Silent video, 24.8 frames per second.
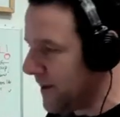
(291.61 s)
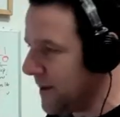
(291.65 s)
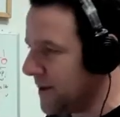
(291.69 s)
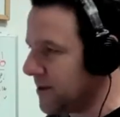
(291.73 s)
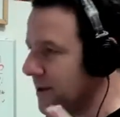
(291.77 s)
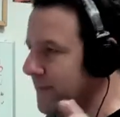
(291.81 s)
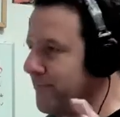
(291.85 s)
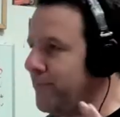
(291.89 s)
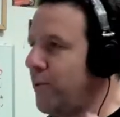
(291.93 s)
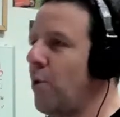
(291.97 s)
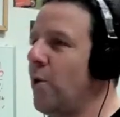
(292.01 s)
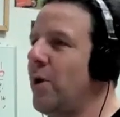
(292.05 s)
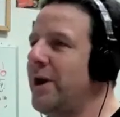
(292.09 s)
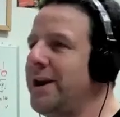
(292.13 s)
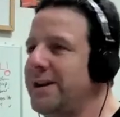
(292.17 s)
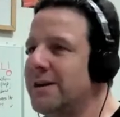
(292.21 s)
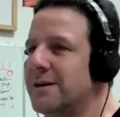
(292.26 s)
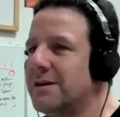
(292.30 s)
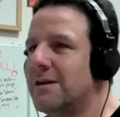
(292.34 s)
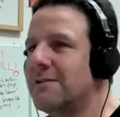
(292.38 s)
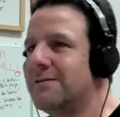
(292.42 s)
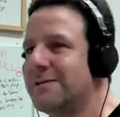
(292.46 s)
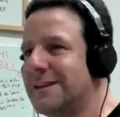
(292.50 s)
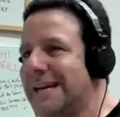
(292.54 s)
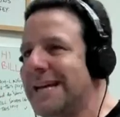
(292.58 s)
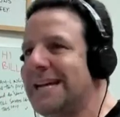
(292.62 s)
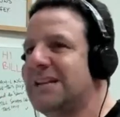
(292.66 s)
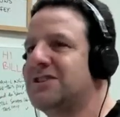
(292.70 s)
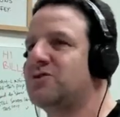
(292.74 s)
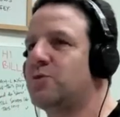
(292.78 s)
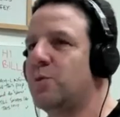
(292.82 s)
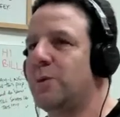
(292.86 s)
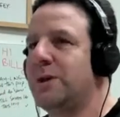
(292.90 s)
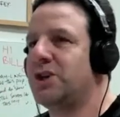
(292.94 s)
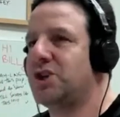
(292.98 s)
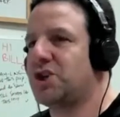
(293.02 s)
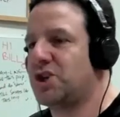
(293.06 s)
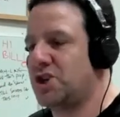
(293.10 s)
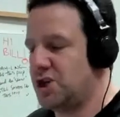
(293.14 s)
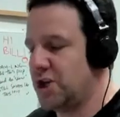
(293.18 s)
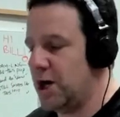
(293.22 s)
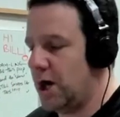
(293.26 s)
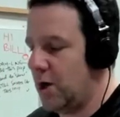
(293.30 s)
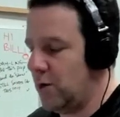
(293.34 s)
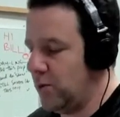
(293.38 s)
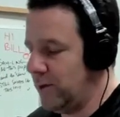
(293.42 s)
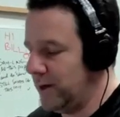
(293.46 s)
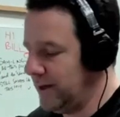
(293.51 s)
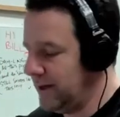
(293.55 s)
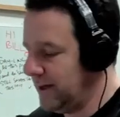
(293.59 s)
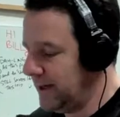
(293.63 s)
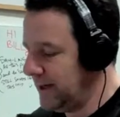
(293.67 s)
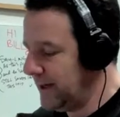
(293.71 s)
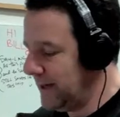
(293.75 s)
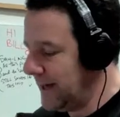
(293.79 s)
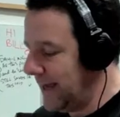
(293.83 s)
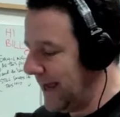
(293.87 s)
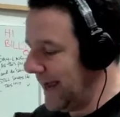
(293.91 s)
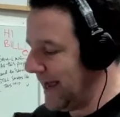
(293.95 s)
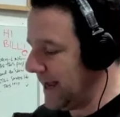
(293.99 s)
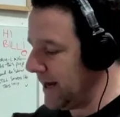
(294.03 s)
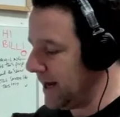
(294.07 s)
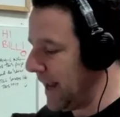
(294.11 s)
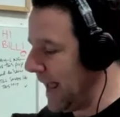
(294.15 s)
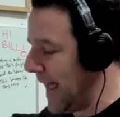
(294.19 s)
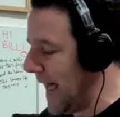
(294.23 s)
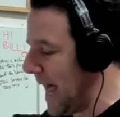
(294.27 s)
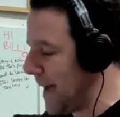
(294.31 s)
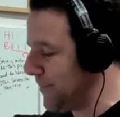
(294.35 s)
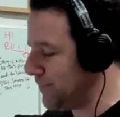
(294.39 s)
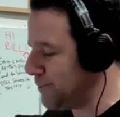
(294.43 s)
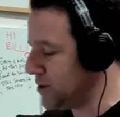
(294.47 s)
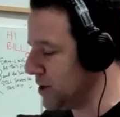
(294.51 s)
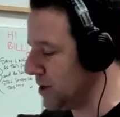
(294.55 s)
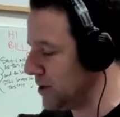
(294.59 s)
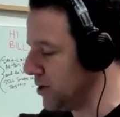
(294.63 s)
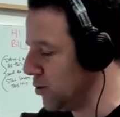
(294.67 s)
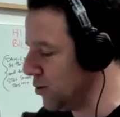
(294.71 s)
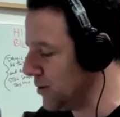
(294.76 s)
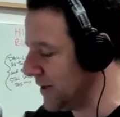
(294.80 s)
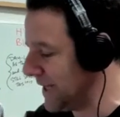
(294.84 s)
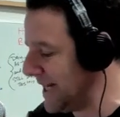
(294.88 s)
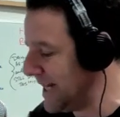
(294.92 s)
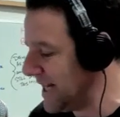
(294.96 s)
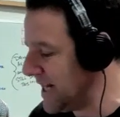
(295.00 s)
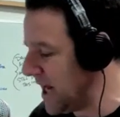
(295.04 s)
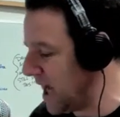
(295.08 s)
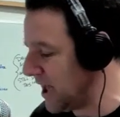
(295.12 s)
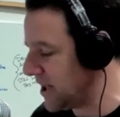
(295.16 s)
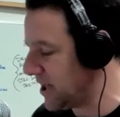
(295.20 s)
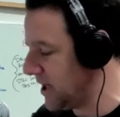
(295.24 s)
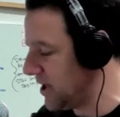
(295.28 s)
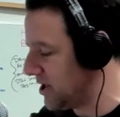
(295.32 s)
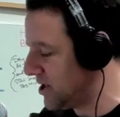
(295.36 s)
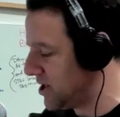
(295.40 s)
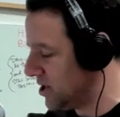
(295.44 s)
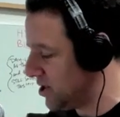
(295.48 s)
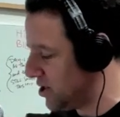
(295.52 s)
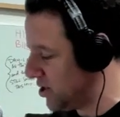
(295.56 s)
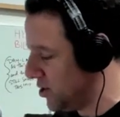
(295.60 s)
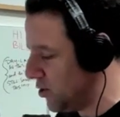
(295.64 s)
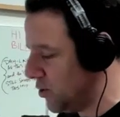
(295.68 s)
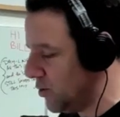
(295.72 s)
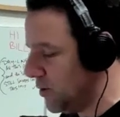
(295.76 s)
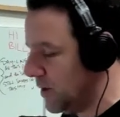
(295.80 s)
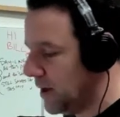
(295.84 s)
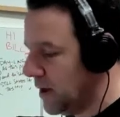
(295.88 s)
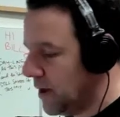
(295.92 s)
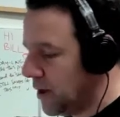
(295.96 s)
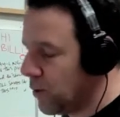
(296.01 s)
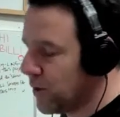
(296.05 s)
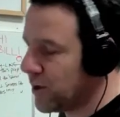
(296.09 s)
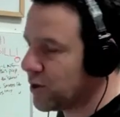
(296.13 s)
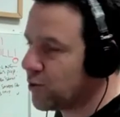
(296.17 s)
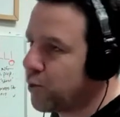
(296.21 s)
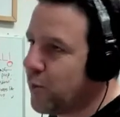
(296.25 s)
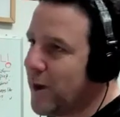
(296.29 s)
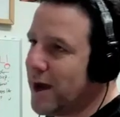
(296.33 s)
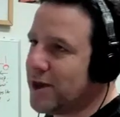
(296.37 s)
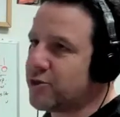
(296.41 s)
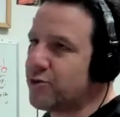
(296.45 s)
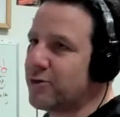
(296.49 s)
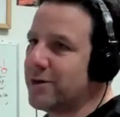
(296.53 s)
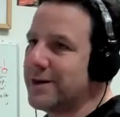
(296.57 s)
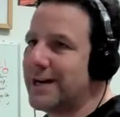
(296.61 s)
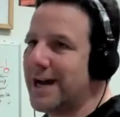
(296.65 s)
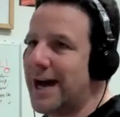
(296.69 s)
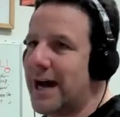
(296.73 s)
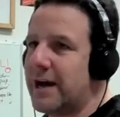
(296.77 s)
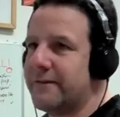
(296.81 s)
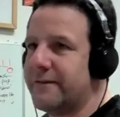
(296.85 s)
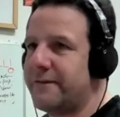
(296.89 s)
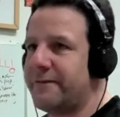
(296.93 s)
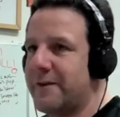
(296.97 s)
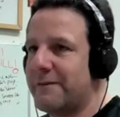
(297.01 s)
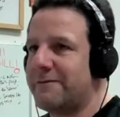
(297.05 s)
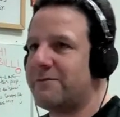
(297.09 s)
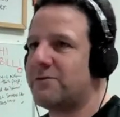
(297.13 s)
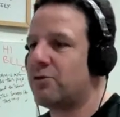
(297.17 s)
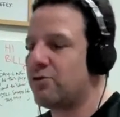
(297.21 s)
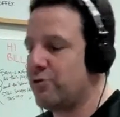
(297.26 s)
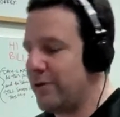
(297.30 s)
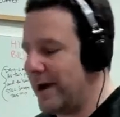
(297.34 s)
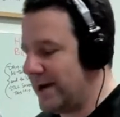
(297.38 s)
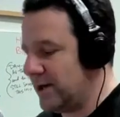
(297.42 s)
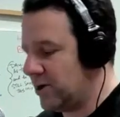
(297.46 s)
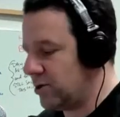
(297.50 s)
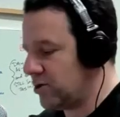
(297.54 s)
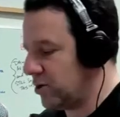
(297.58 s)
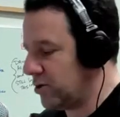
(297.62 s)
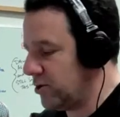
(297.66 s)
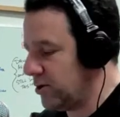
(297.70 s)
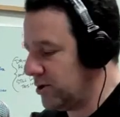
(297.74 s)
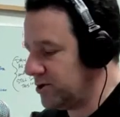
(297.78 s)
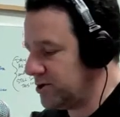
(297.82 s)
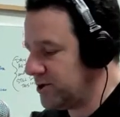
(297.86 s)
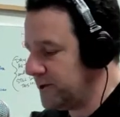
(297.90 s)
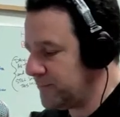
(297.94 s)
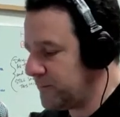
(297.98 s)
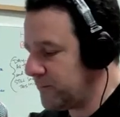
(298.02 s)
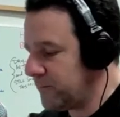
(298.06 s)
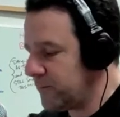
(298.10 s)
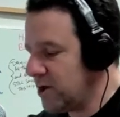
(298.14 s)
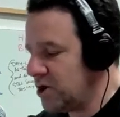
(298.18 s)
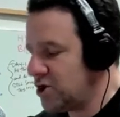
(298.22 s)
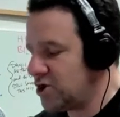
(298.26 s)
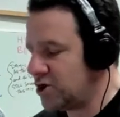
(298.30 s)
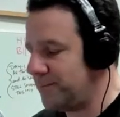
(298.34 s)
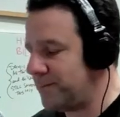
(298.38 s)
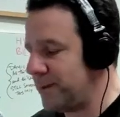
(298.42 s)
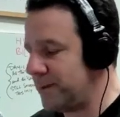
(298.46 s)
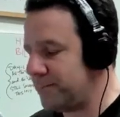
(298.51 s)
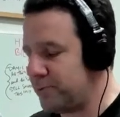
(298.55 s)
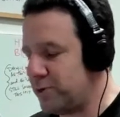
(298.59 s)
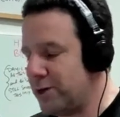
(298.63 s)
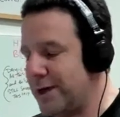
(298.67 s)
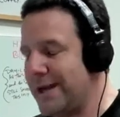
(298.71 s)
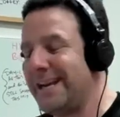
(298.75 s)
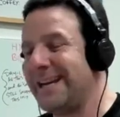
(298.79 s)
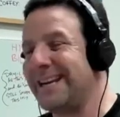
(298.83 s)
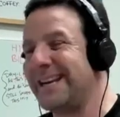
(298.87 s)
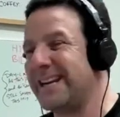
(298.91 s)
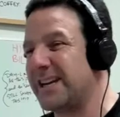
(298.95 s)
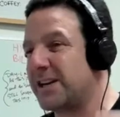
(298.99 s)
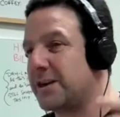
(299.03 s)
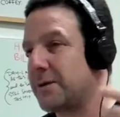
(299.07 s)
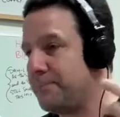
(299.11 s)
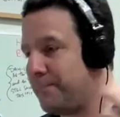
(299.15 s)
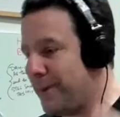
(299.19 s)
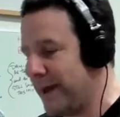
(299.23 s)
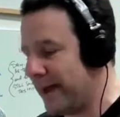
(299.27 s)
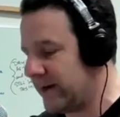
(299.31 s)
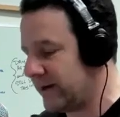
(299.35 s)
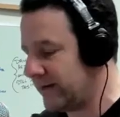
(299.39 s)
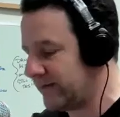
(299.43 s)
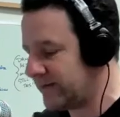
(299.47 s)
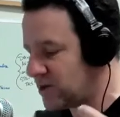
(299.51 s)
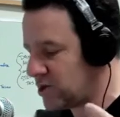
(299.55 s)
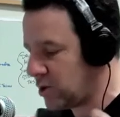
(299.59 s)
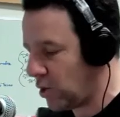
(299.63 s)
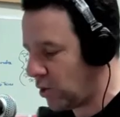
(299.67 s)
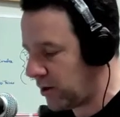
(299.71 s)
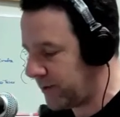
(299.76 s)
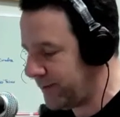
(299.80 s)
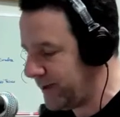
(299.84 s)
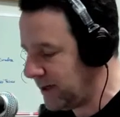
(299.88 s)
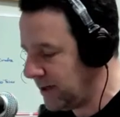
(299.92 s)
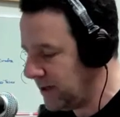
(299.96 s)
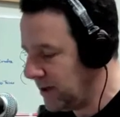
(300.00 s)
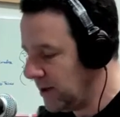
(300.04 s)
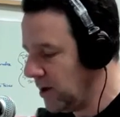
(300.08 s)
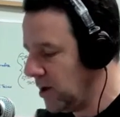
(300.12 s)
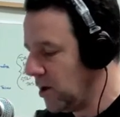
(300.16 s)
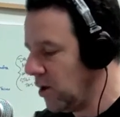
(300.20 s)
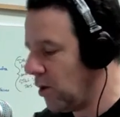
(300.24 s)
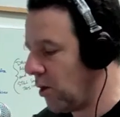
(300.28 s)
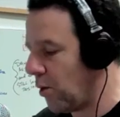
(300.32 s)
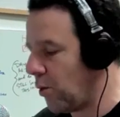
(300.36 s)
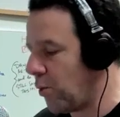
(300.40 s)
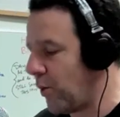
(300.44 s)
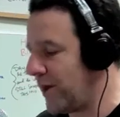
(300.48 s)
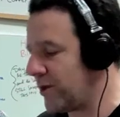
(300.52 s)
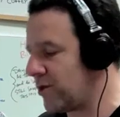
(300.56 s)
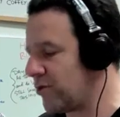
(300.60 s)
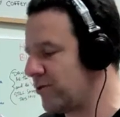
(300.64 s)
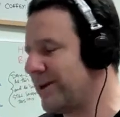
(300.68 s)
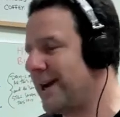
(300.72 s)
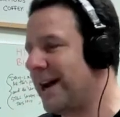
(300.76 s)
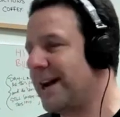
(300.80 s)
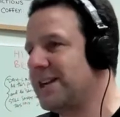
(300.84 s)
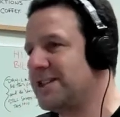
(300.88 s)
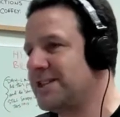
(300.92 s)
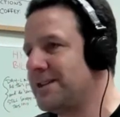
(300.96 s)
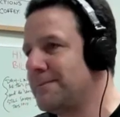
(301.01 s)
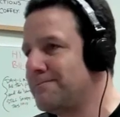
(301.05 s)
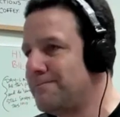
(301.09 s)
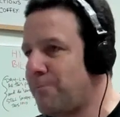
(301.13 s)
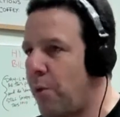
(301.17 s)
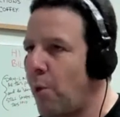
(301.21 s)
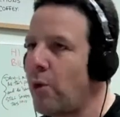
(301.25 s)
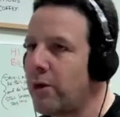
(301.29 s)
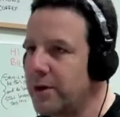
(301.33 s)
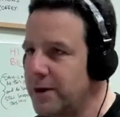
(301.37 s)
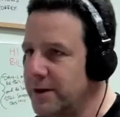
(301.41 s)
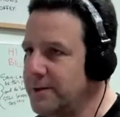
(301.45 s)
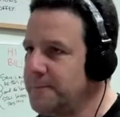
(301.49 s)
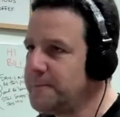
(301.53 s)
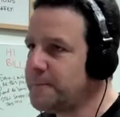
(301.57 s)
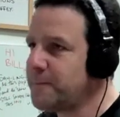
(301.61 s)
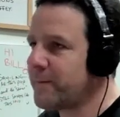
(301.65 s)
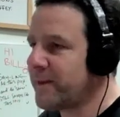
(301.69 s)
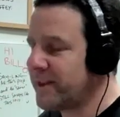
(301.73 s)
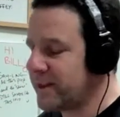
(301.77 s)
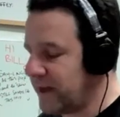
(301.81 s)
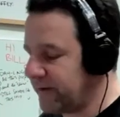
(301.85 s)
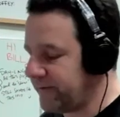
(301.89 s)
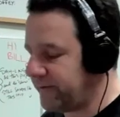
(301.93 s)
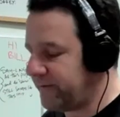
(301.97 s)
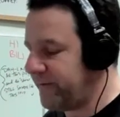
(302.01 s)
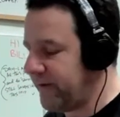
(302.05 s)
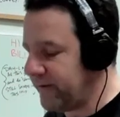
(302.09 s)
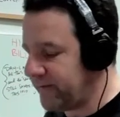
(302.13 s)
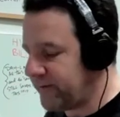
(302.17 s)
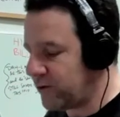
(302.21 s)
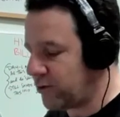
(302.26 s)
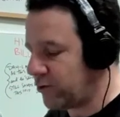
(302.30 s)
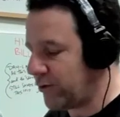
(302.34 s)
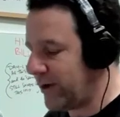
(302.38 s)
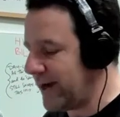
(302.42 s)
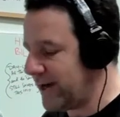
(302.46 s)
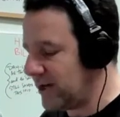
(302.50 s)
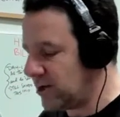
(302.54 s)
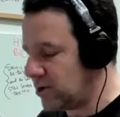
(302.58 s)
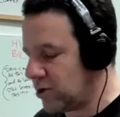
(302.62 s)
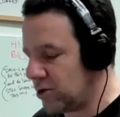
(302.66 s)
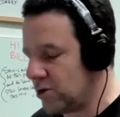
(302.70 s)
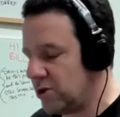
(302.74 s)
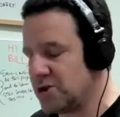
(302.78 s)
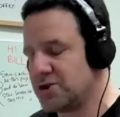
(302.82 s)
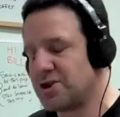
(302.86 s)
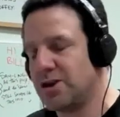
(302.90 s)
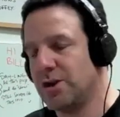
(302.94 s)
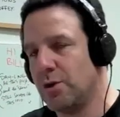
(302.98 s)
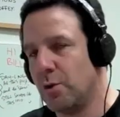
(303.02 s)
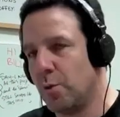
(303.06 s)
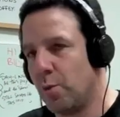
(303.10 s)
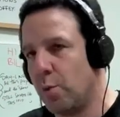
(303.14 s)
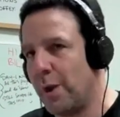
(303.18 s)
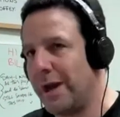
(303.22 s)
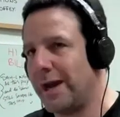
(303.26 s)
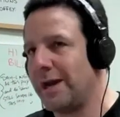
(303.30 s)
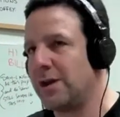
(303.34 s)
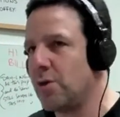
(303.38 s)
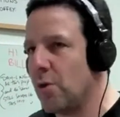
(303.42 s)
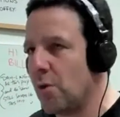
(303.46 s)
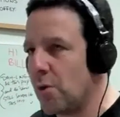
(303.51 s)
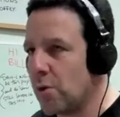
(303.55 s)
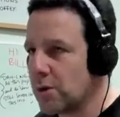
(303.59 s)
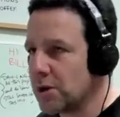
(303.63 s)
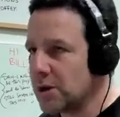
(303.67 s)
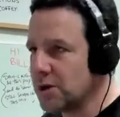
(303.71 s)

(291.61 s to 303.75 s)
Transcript: The point of last week's show had absolutely nothing to do with whether or not fifth grade girls should be playing in a competitive tournament or whether or not it's important that fifth grade girls win or